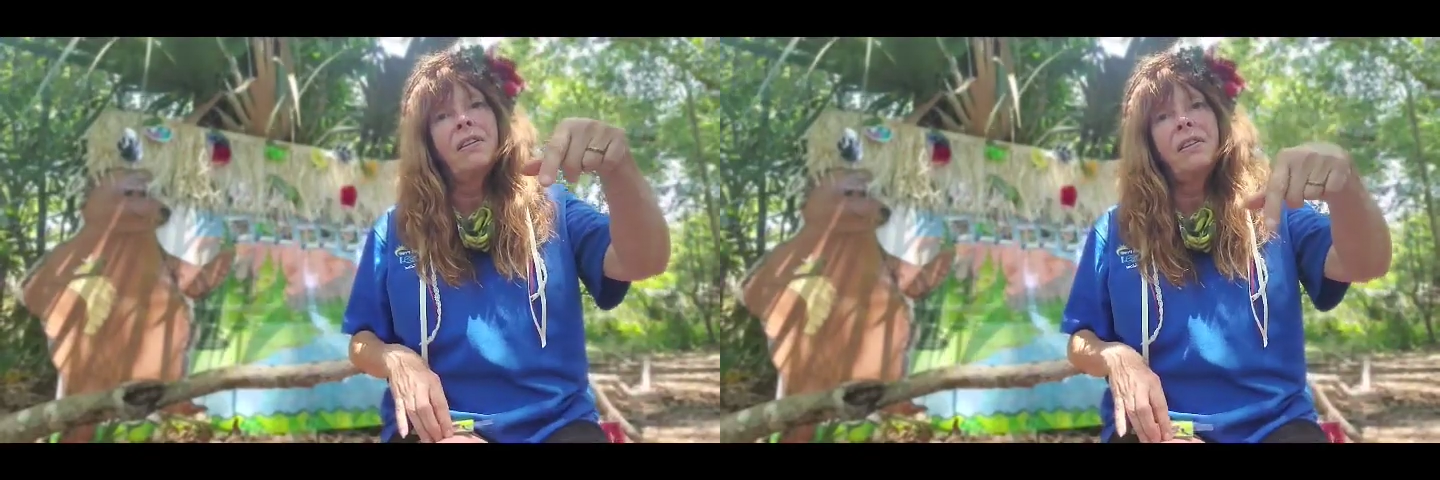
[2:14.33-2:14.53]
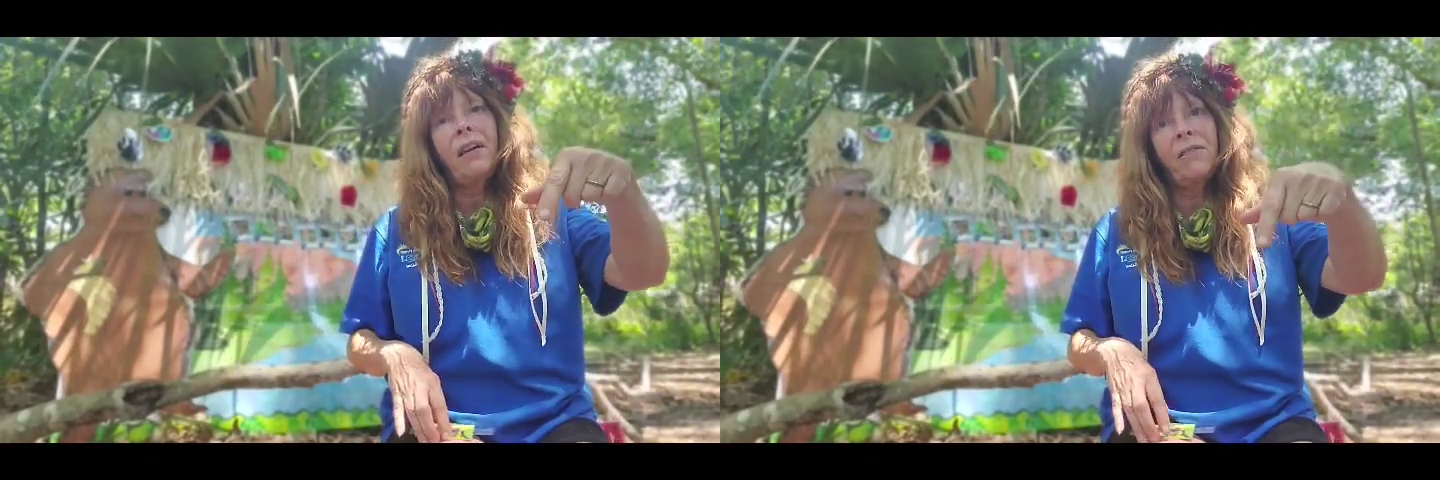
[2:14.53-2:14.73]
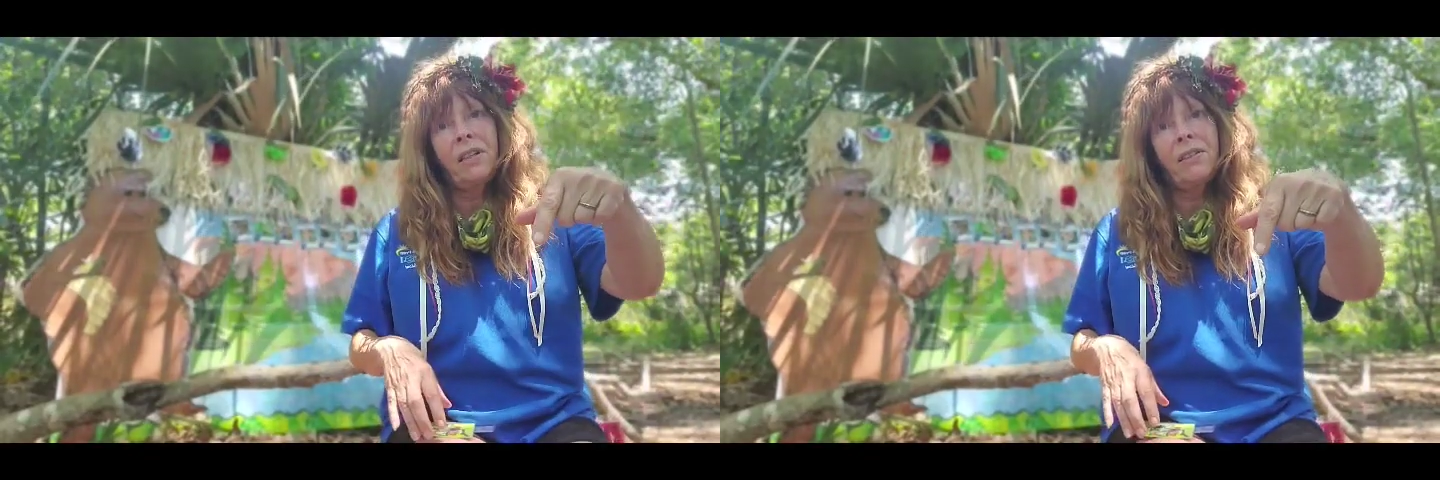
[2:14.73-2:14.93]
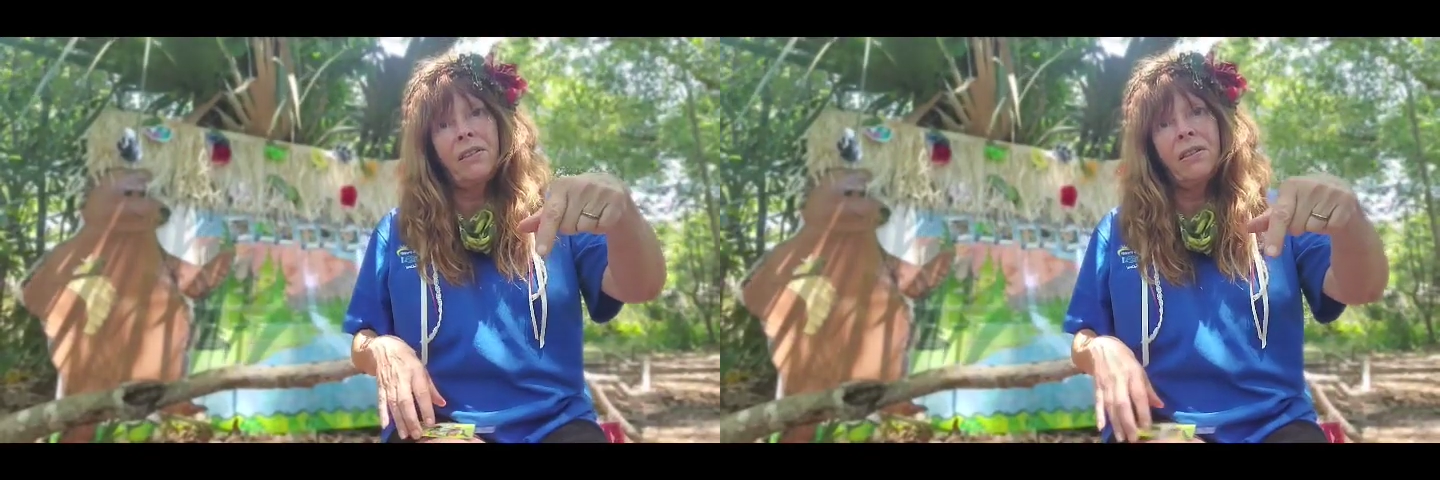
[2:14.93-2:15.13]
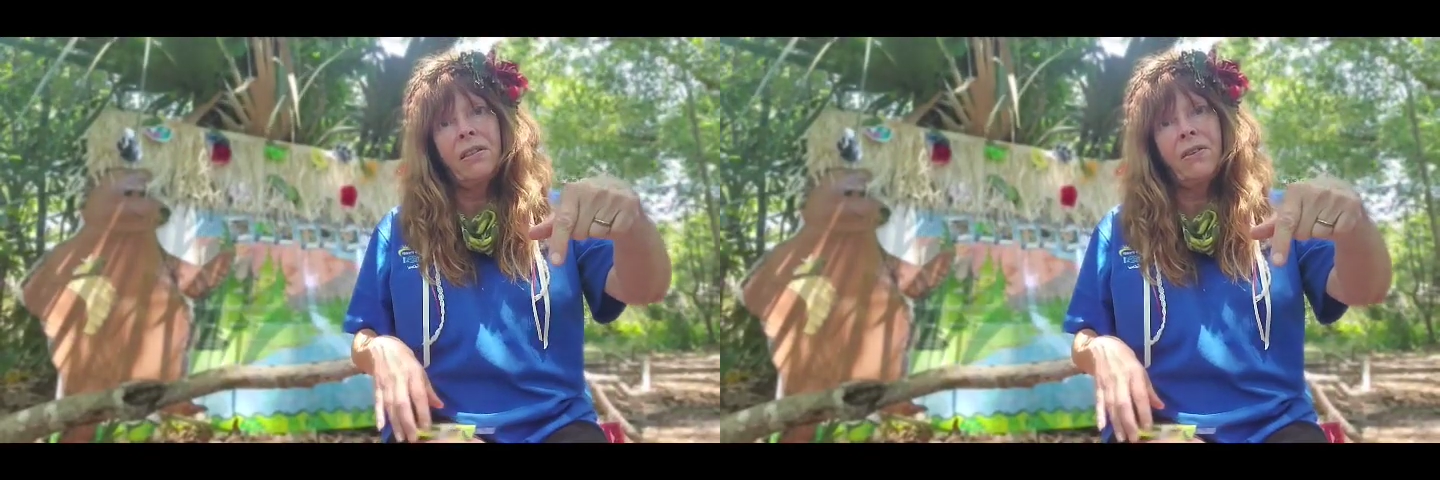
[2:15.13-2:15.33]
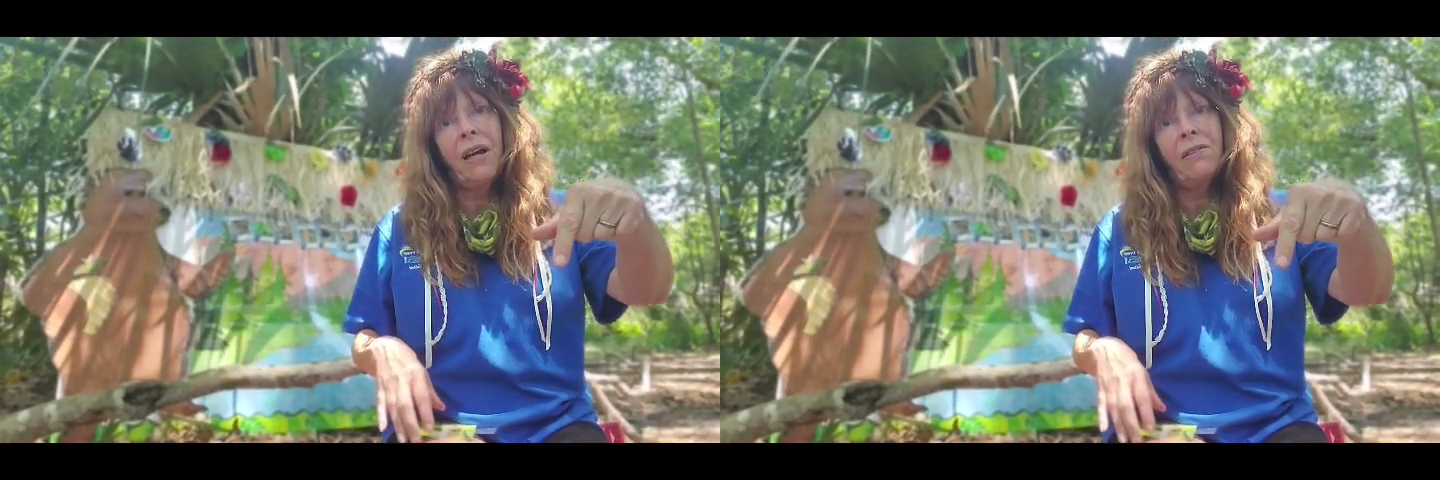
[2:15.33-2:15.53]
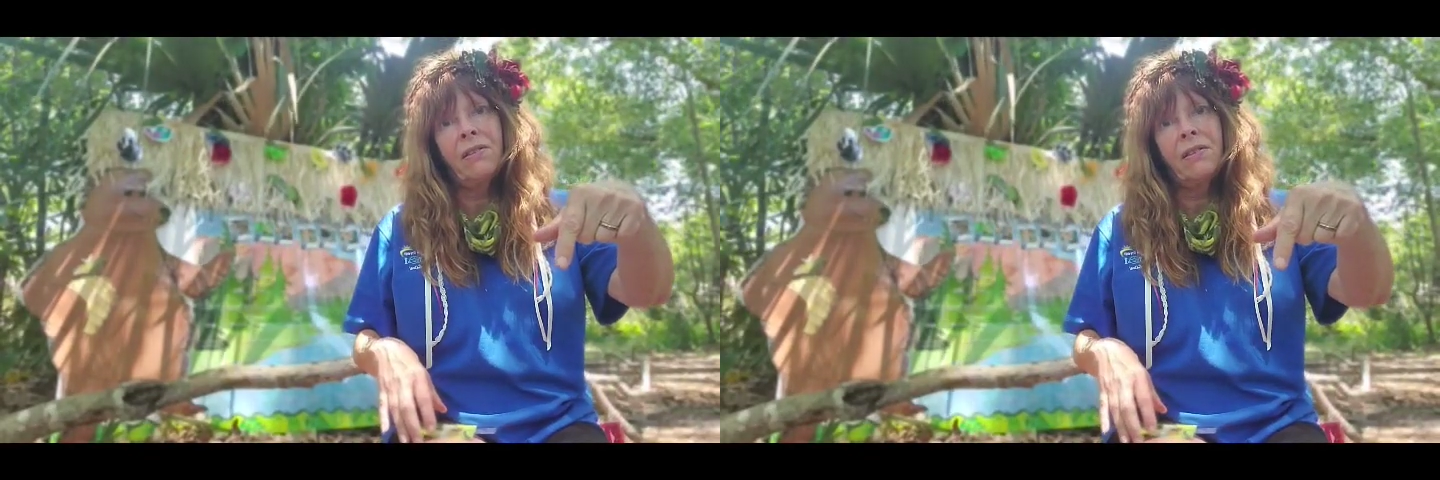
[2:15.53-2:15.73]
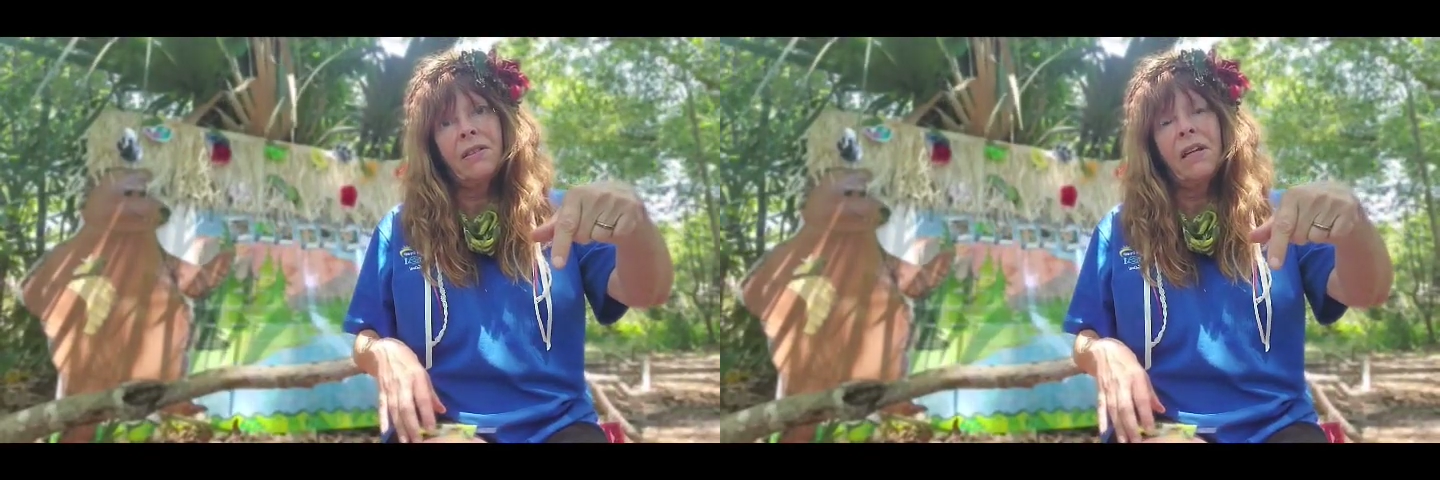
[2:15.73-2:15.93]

down into the ground.